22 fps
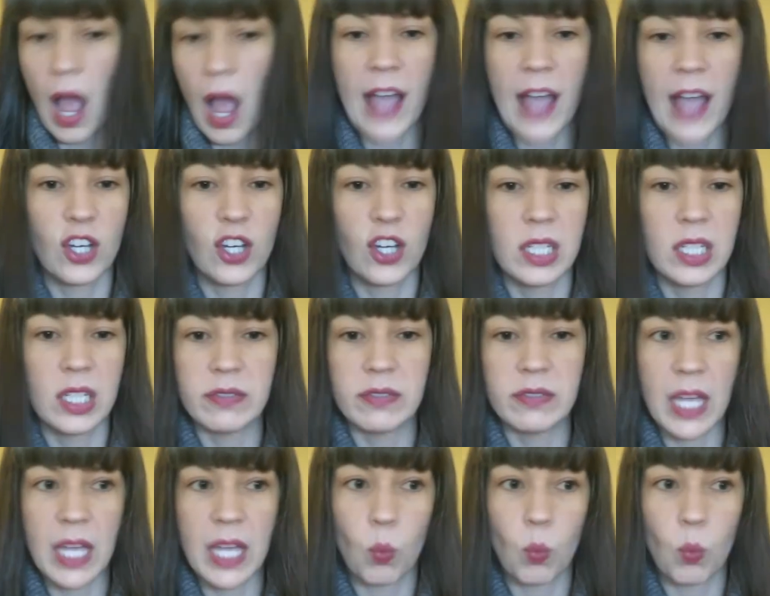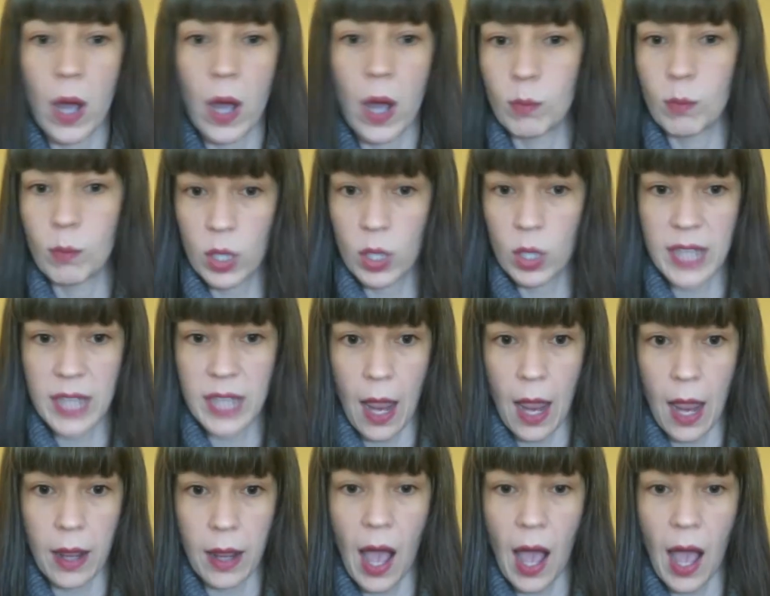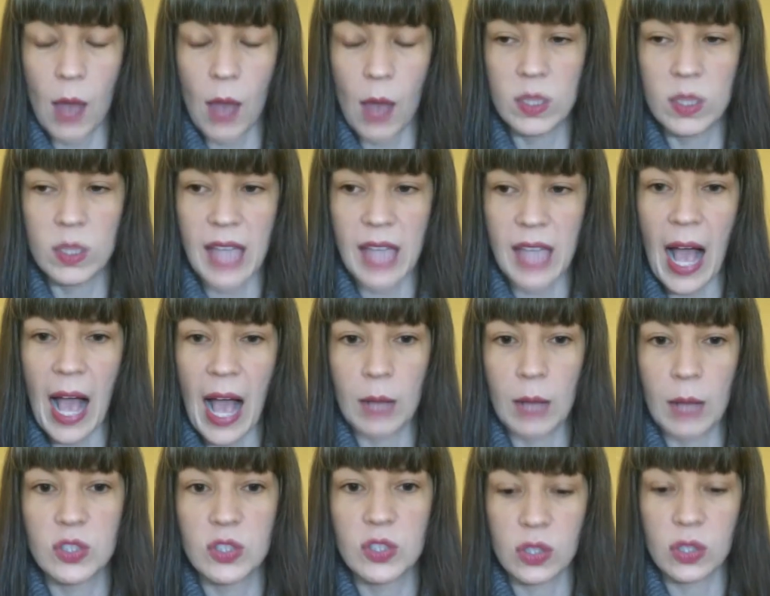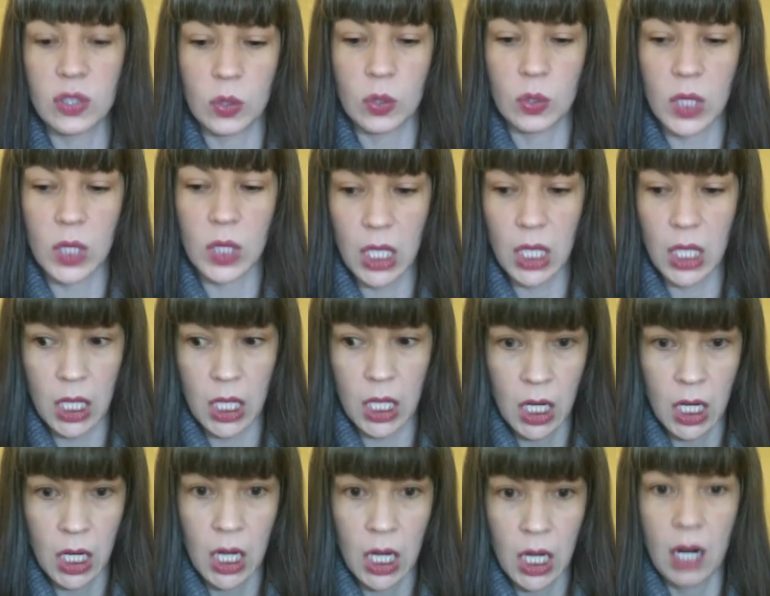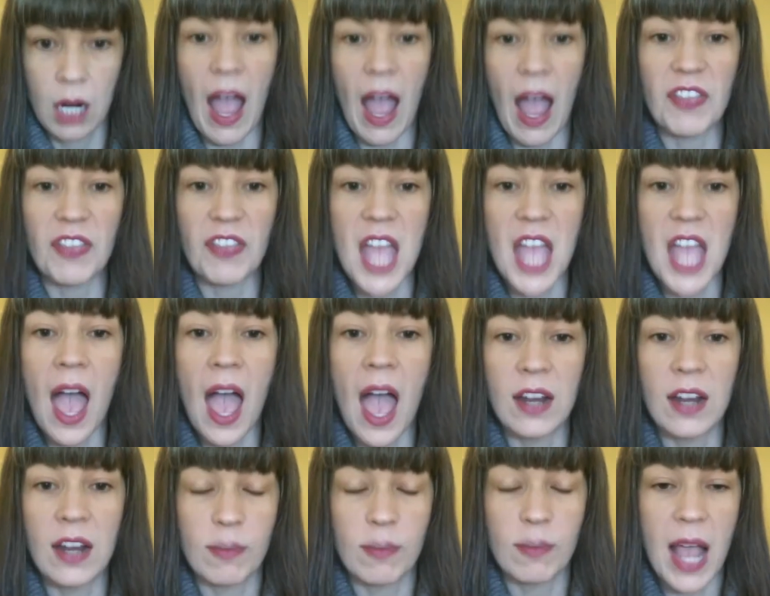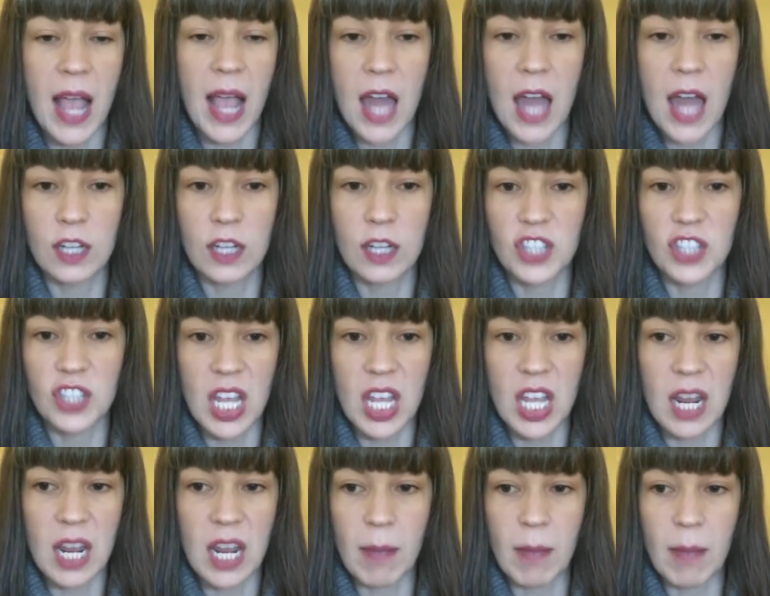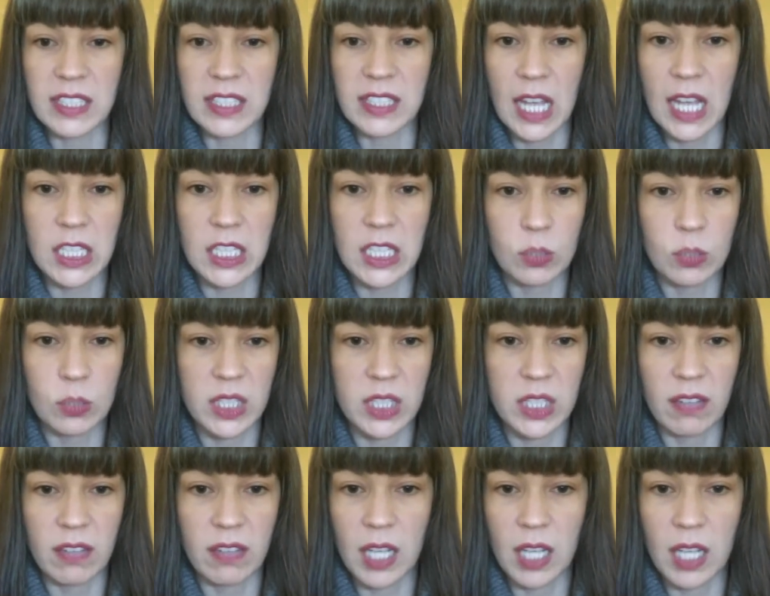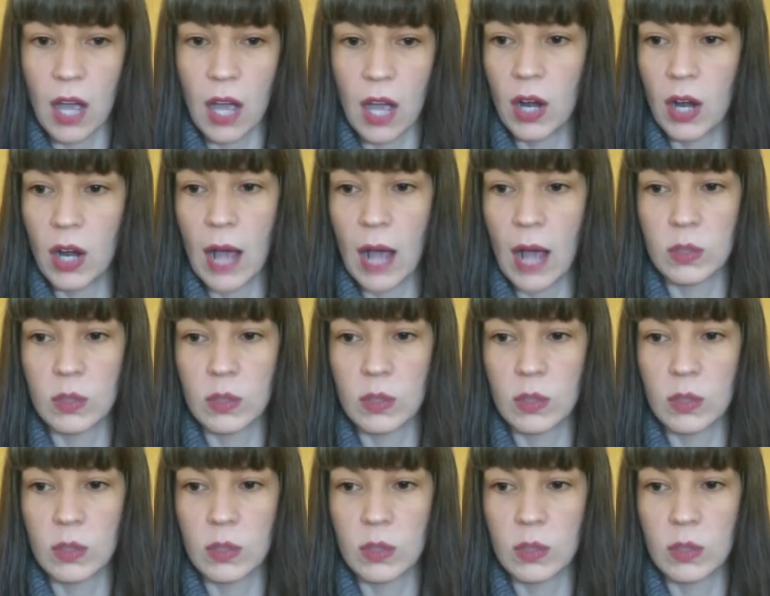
I couldn't have done one more day. I was absolutely at the end of my energy, my tendons were giving out.